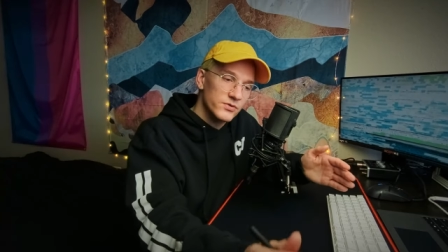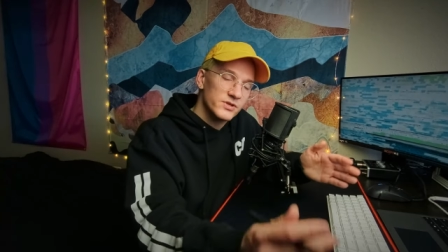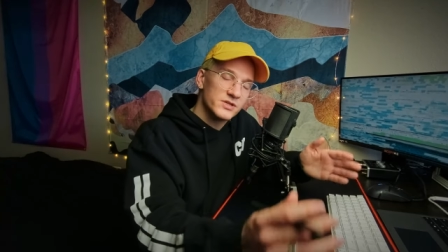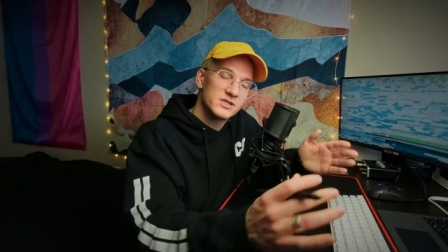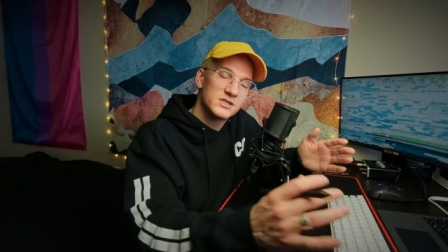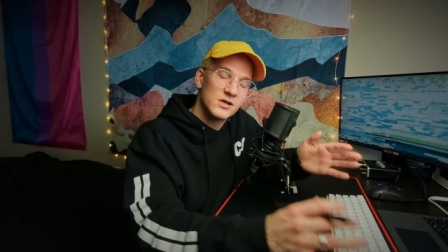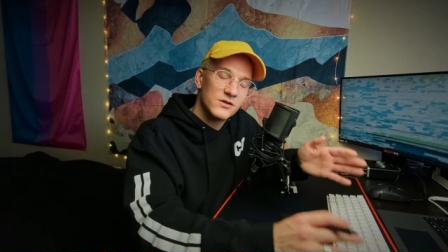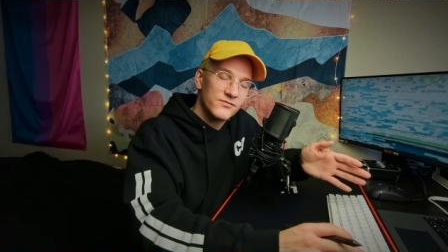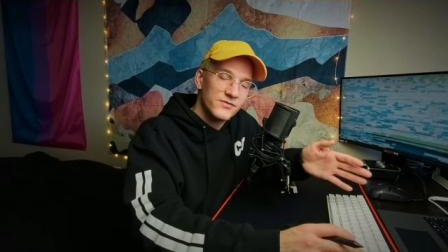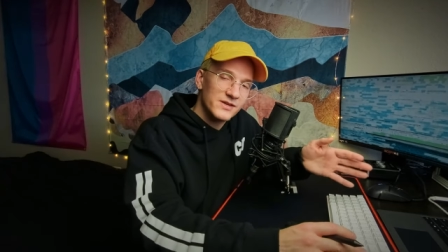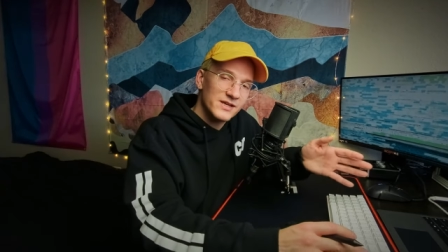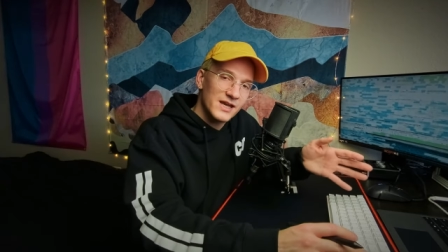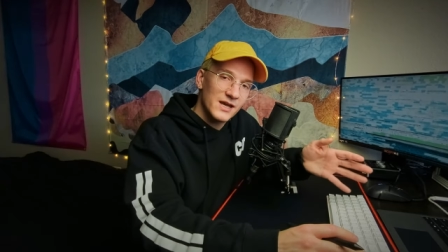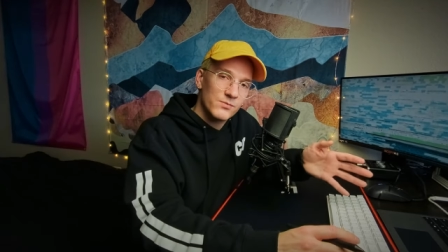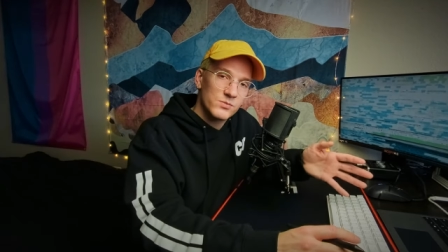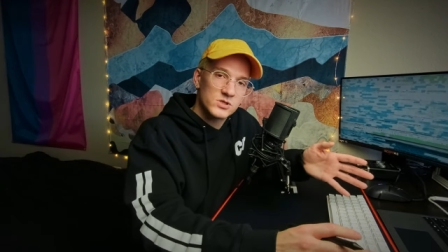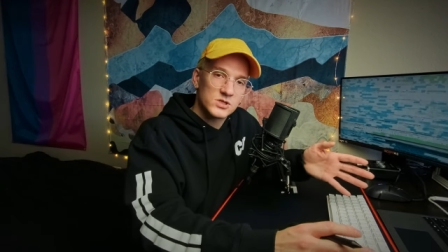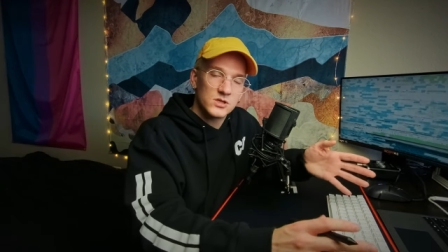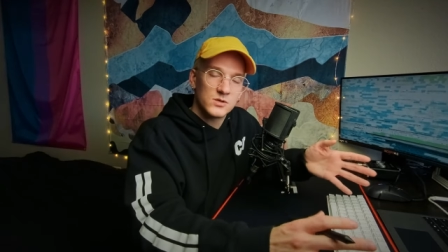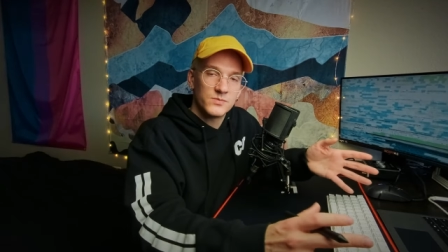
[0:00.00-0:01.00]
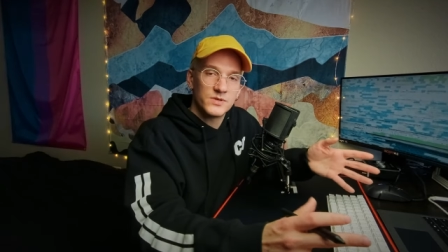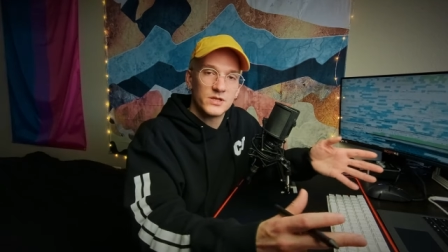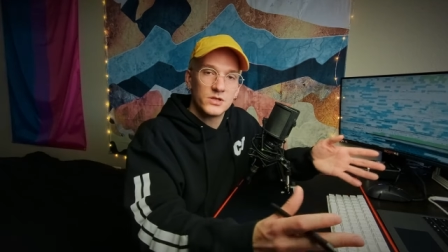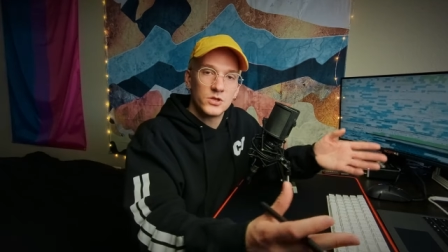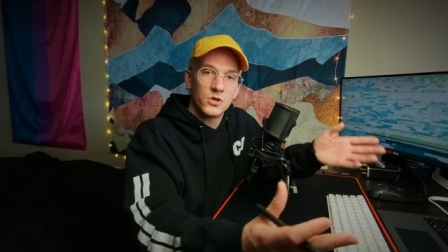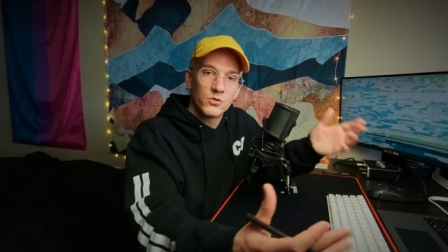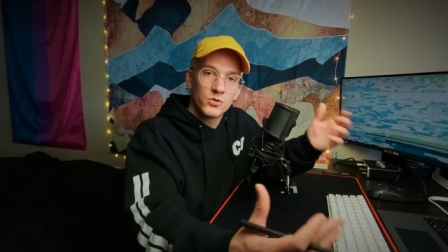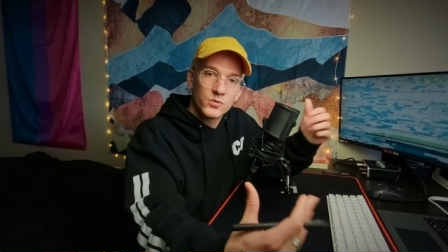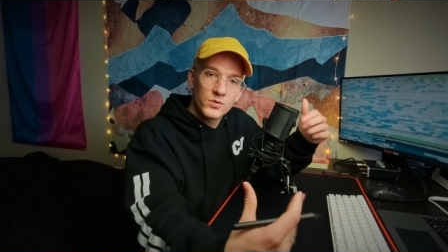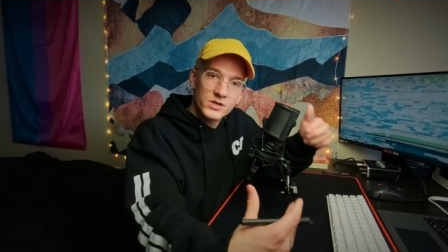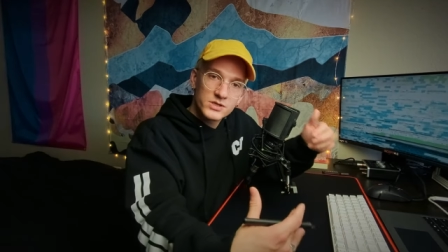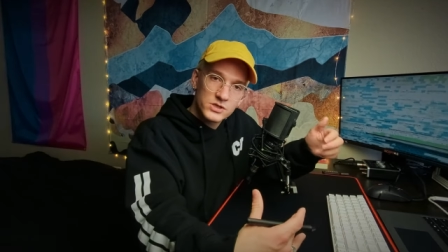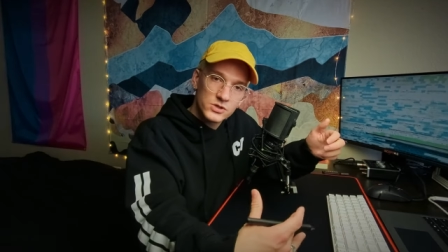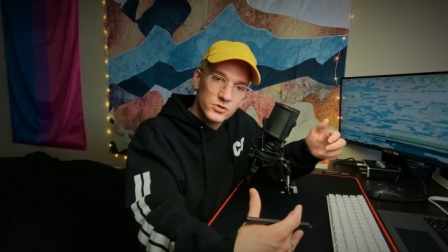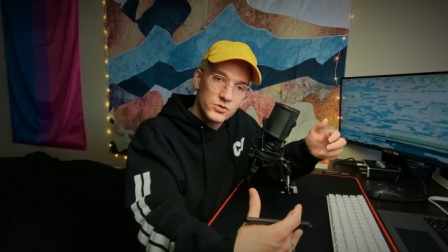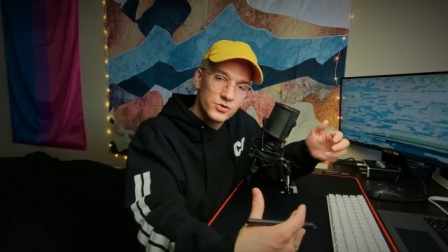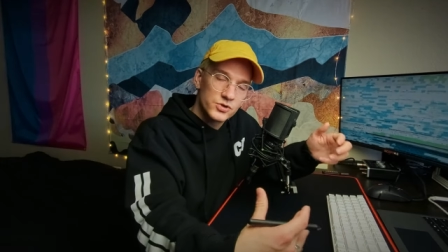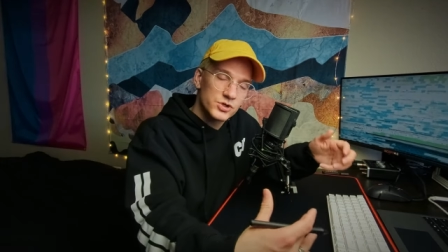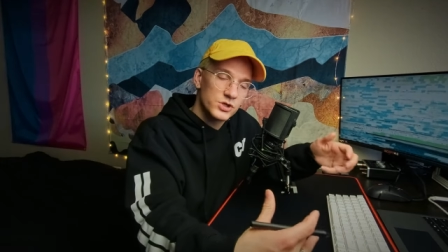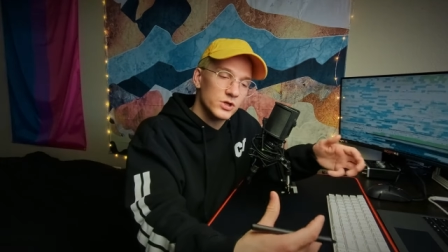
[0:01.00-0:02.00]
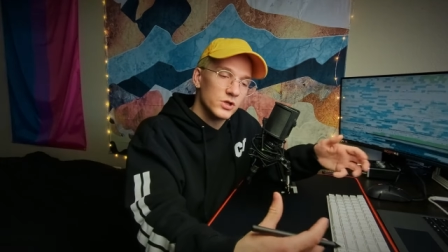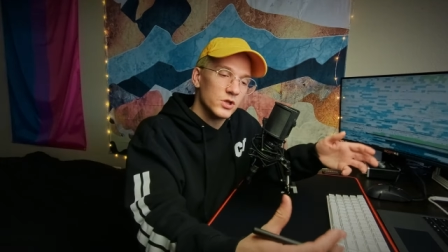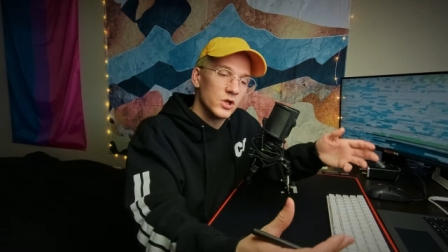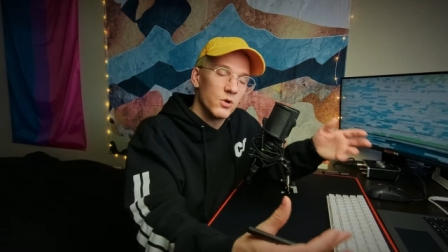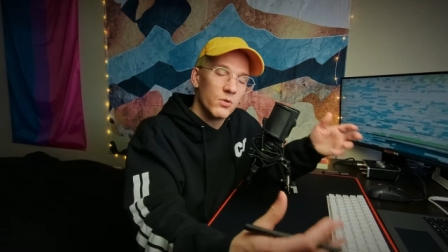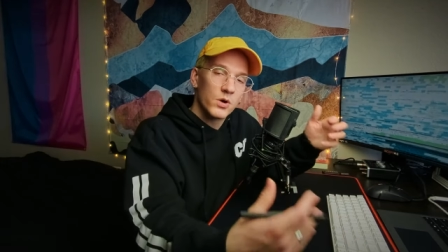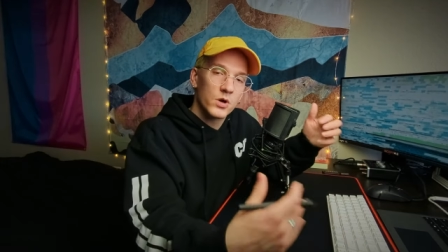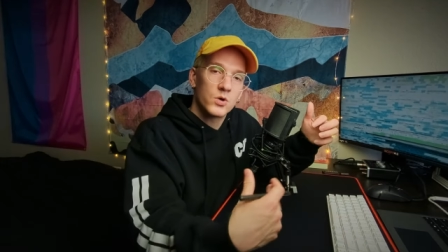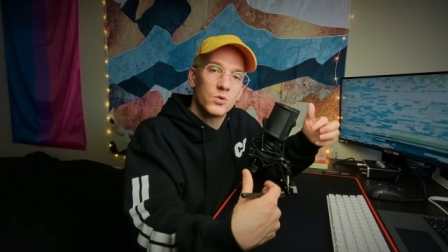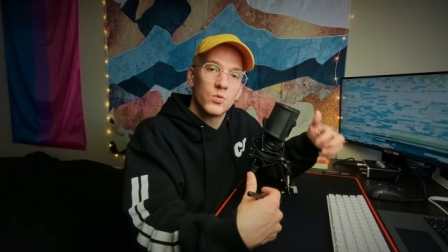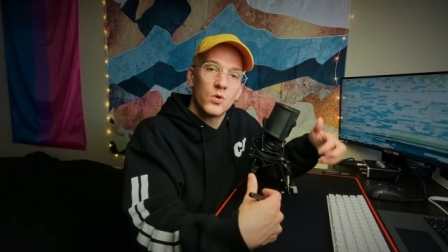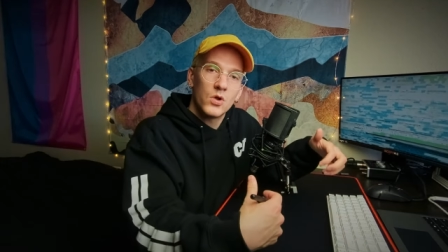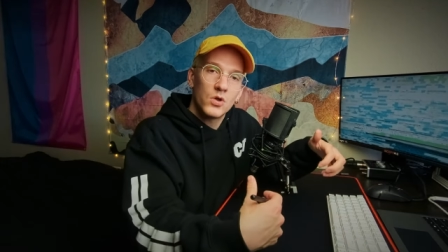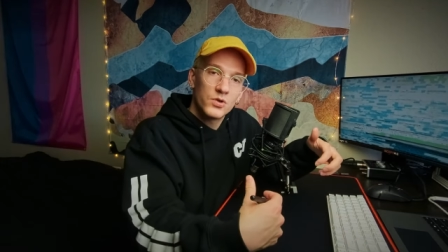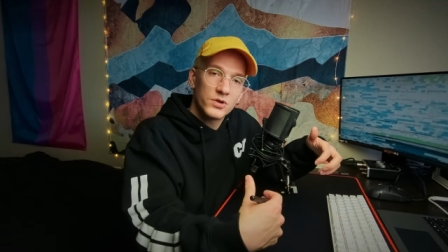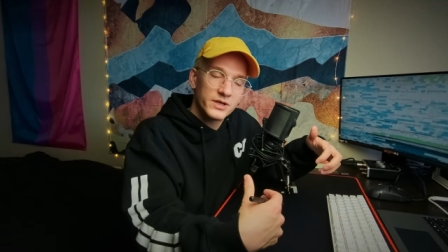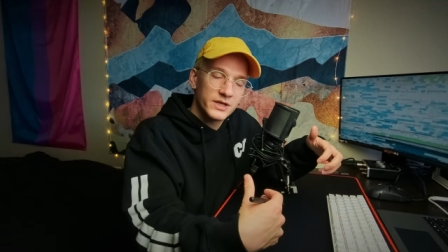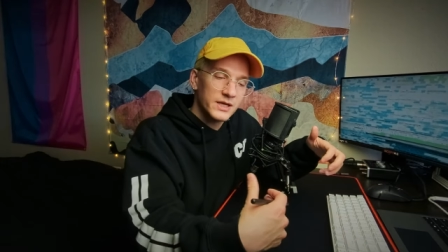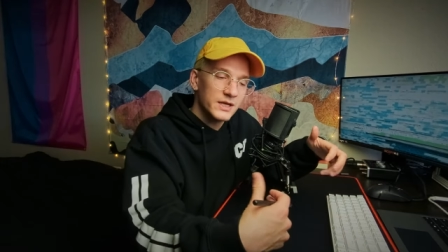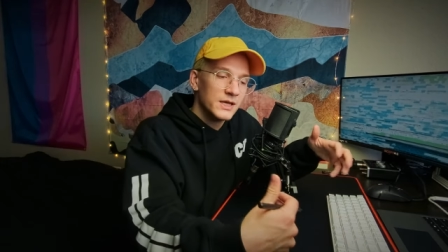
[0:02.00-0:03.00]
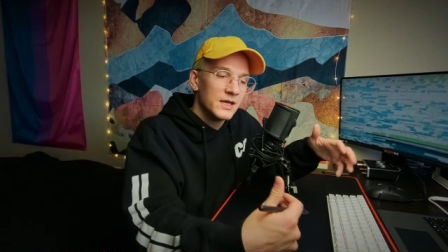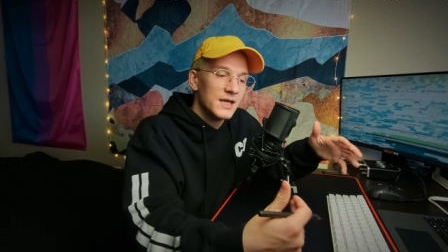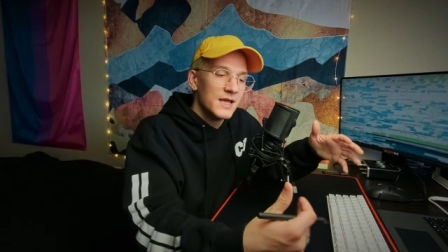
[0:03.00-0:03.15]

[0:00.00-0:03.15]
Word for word: the selfie camera is going to be a lower resolution, a lower quality,